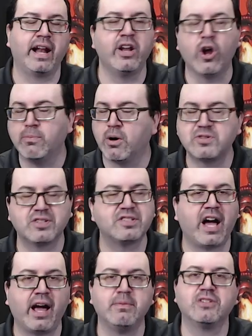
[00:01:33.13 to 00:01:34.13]
And I know most of
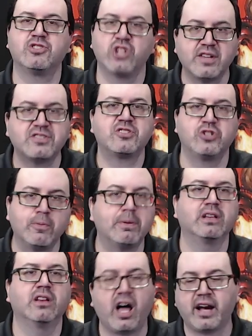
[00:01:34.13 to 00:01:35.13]
the time it's just
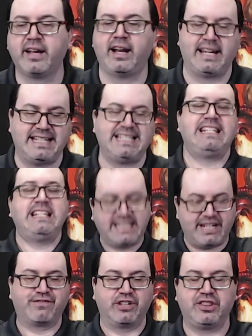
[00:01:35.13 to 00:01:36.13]
stupid luck and I
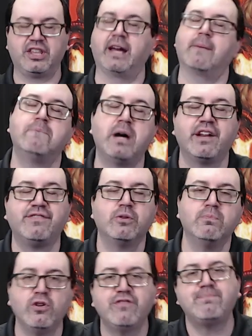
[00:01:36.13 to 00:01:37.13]
hate everything, but if
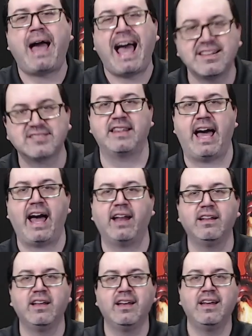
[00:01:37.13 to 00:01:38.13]
you move past
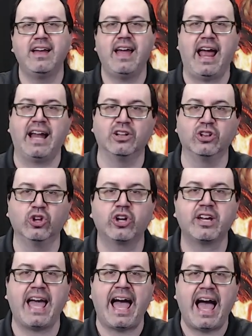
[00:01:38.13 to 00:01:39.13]
that and
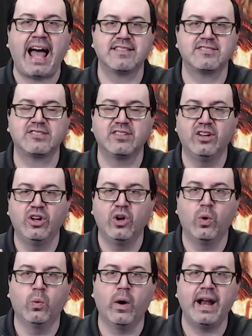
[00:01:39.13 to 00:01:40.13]
look at
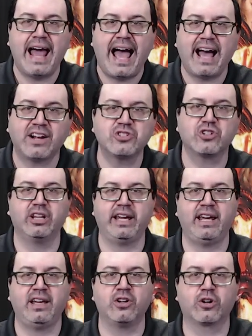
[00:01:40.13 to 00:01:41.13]
what
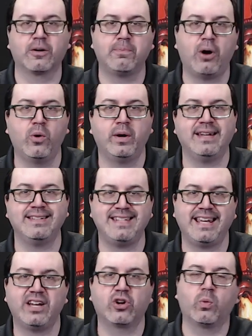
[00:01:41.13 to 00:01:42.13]
actually your opponent
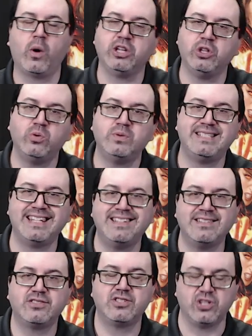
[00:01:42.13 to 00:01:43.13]
did or what you
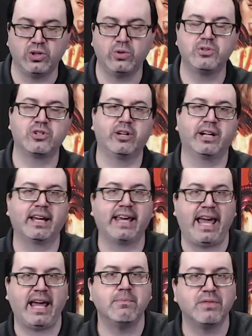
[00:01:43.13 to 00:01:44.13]
didn't do during a
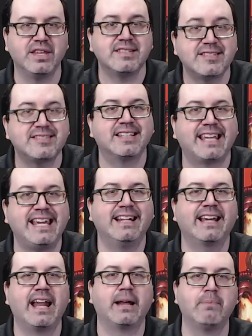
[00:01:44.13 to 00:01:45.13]
game, this is the key
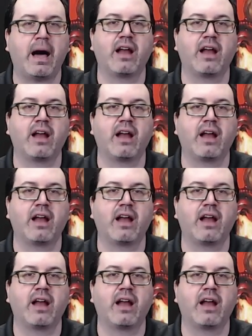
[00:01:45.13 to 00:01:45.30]
to getting